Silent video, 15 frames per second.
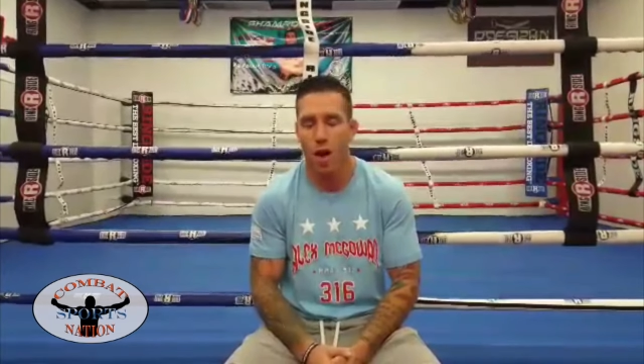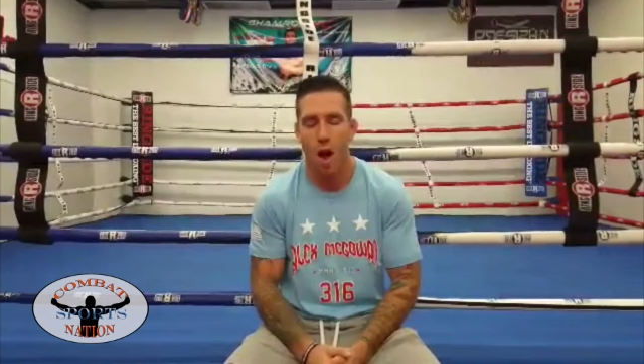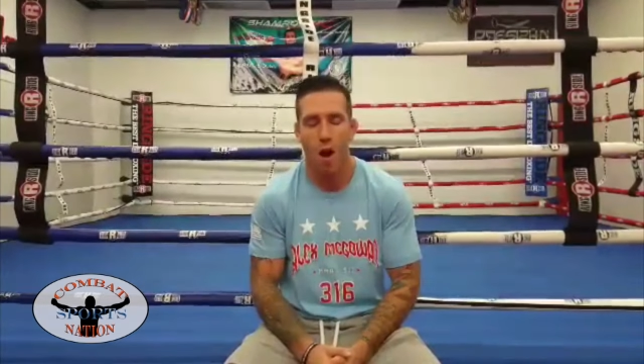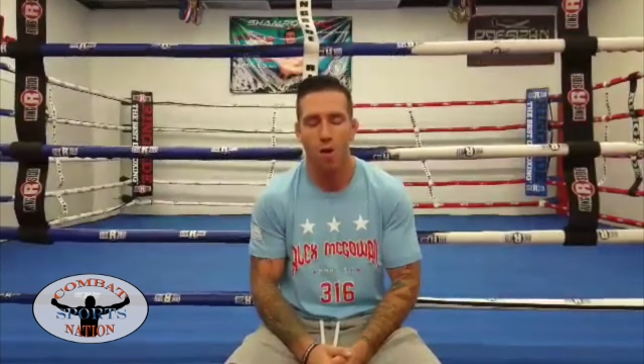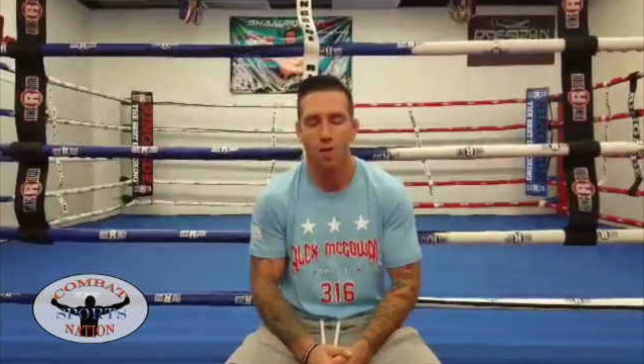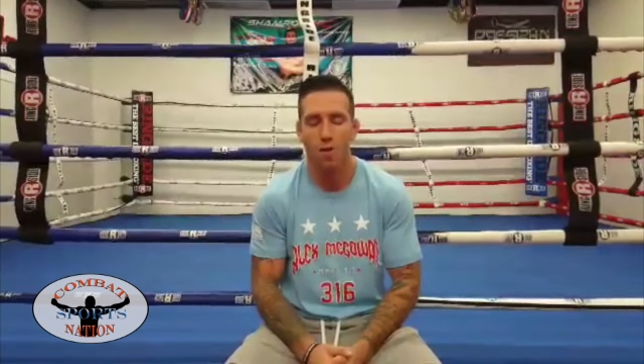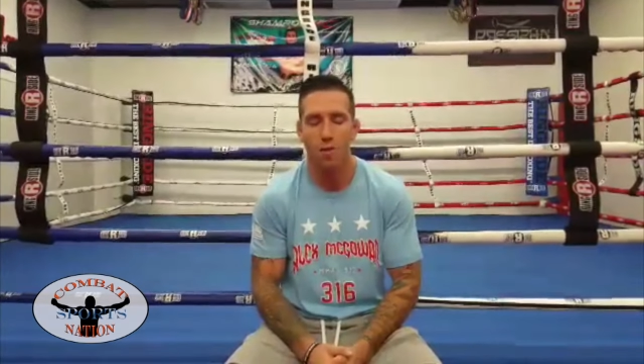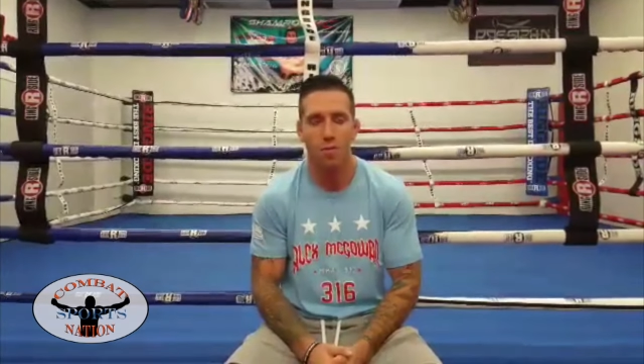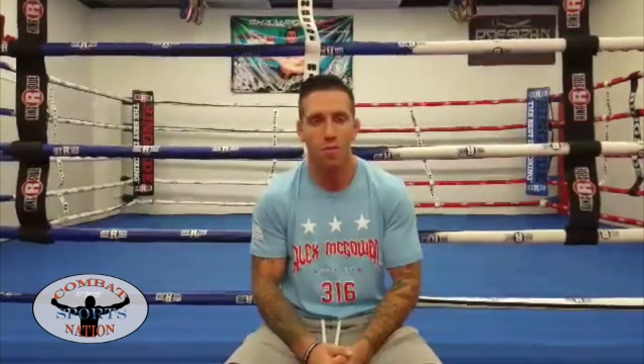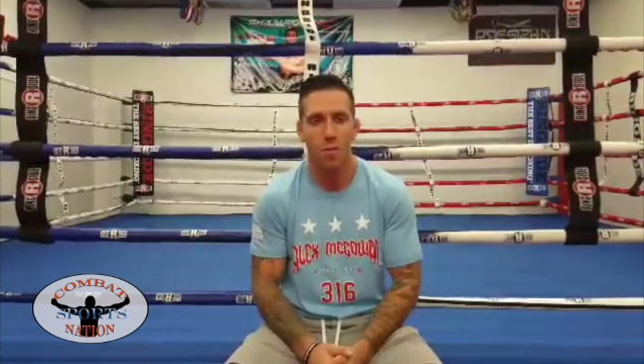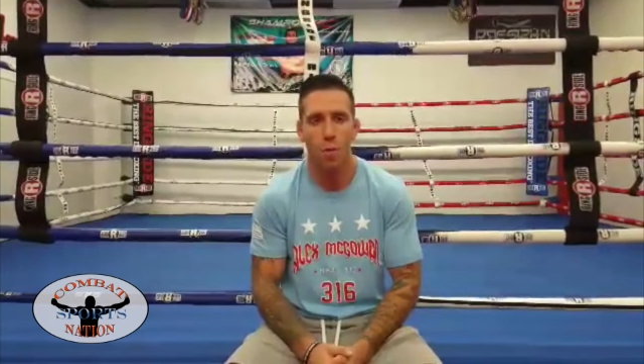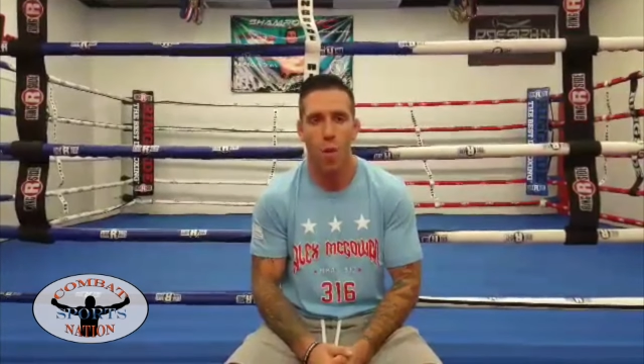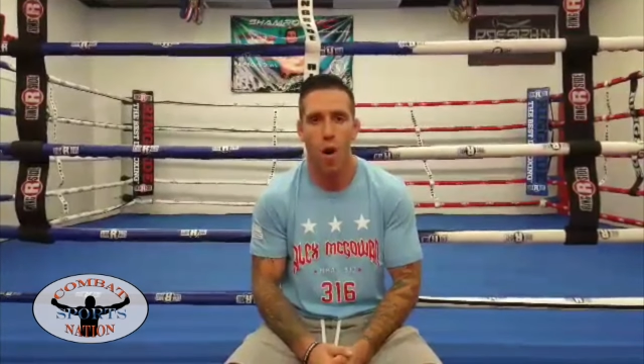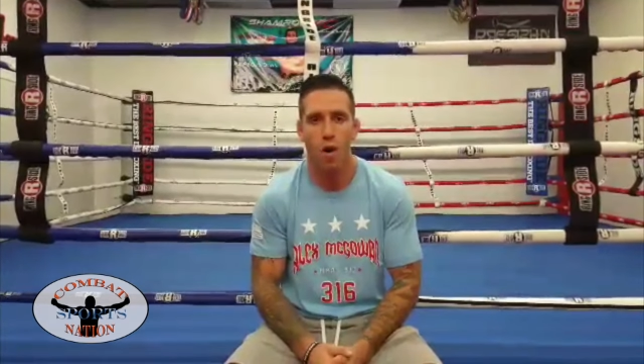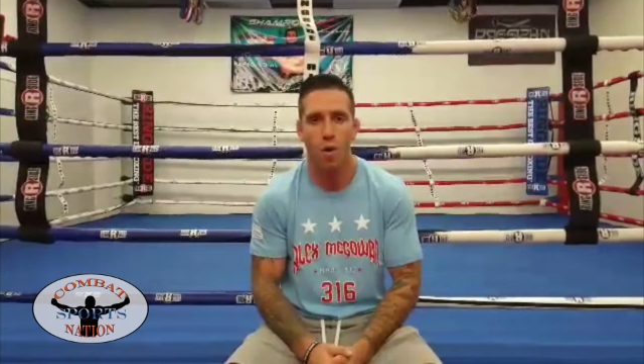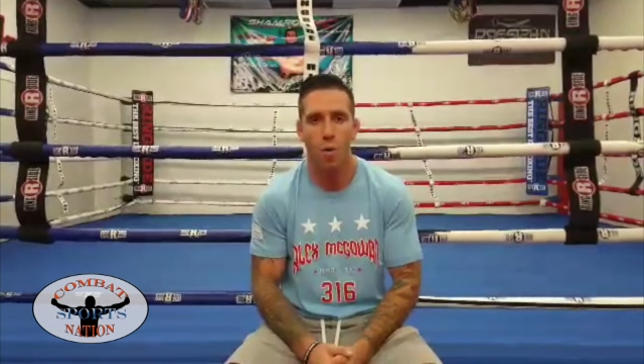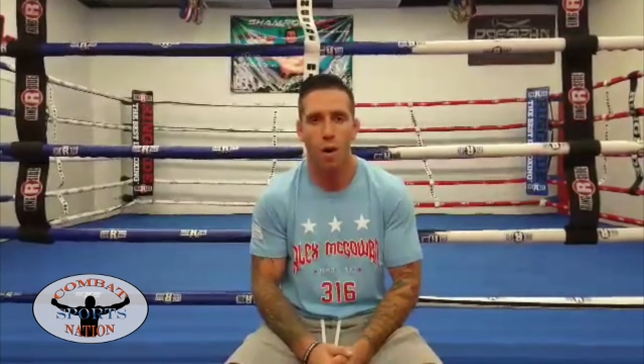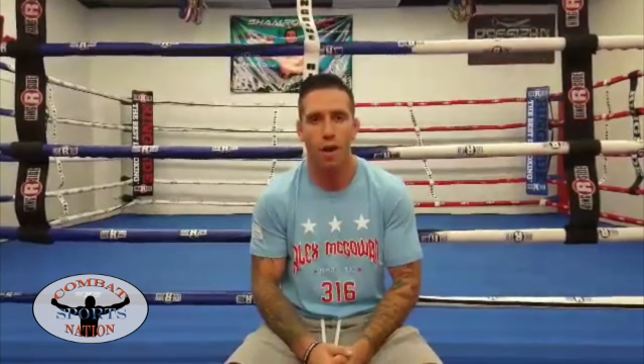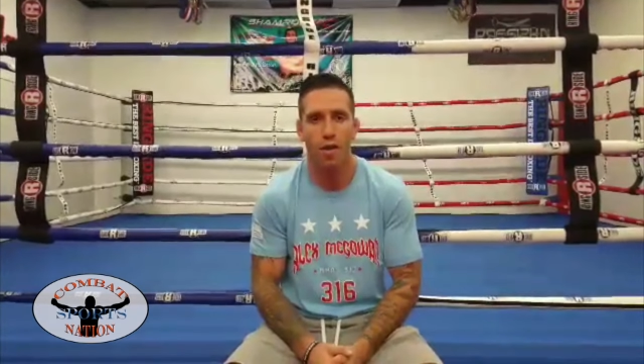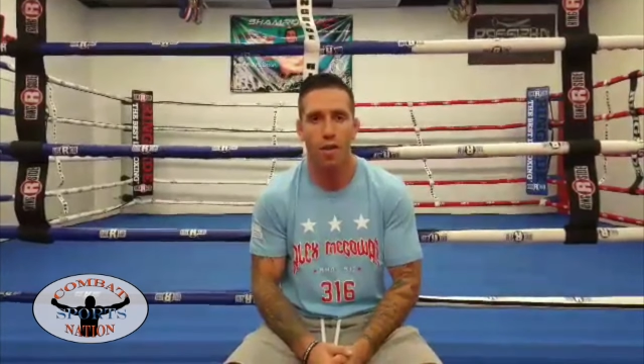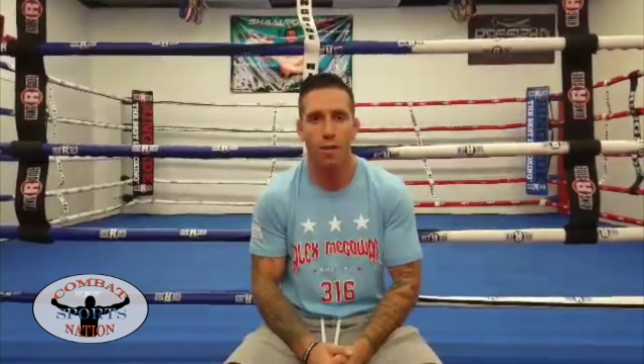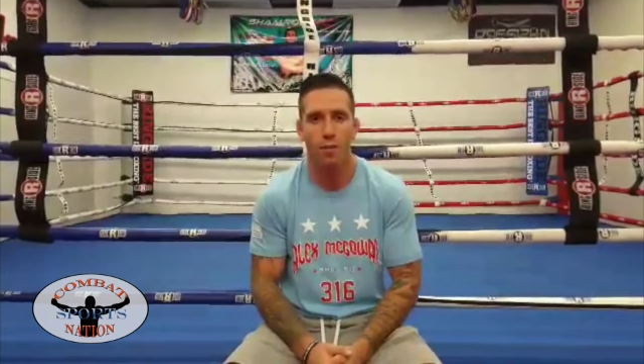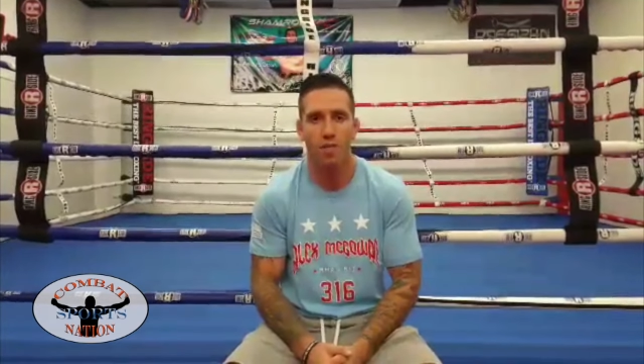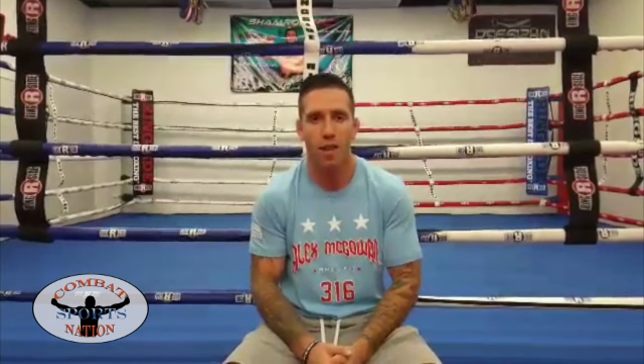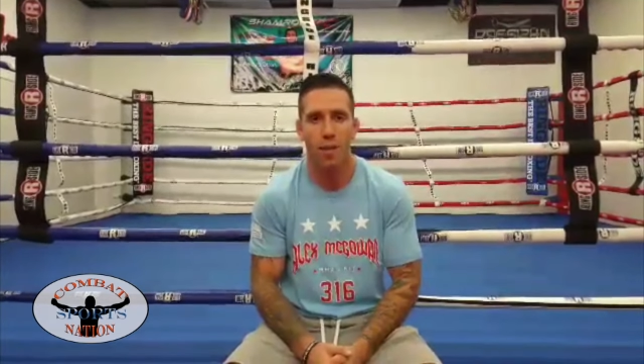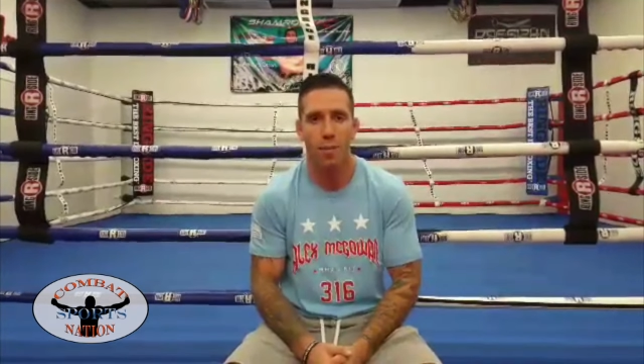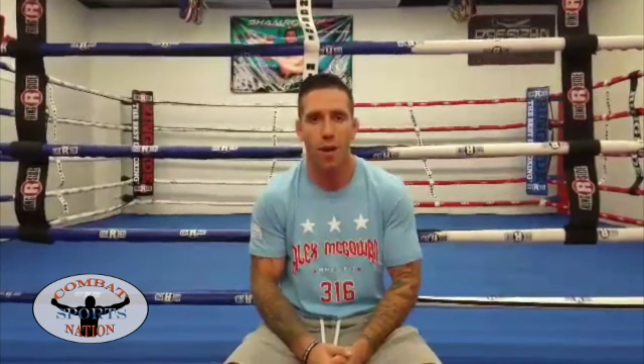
I'll walk away and let him stand